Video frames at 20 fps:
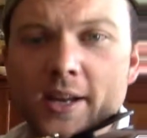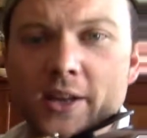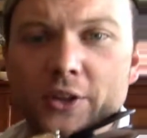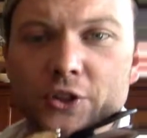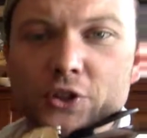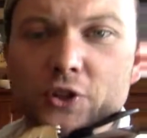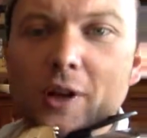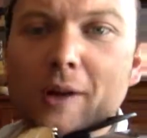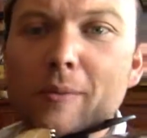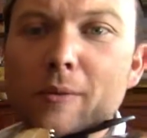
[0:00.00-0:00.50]

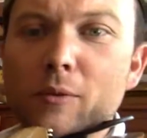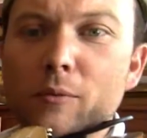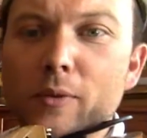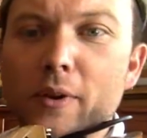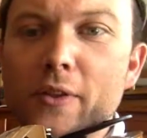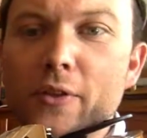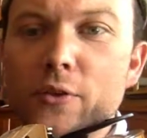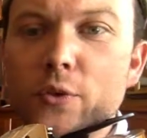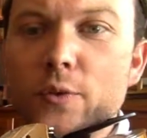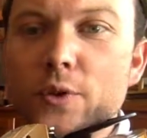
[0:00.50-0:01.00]
So I'm going to
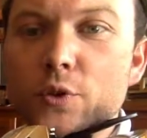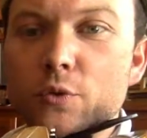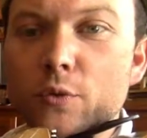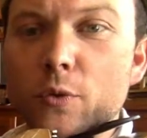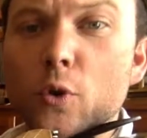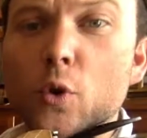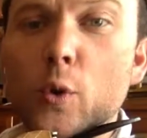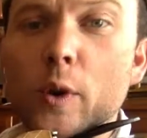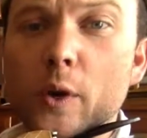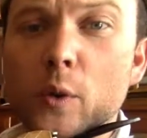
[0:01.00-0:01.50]
run through this real
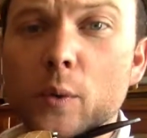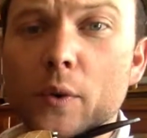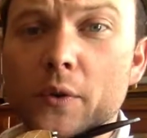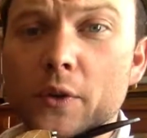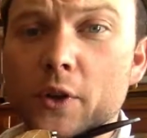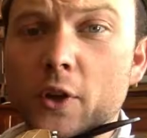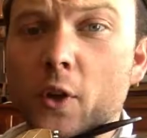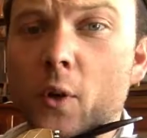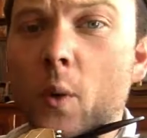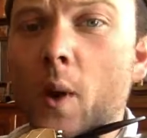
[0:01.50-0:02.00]
quick with
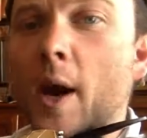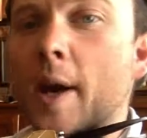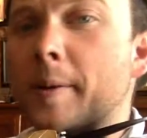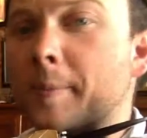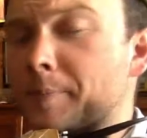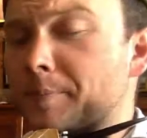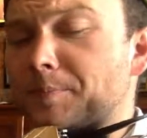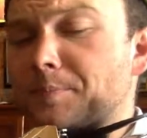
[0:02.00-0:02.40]
you, all right?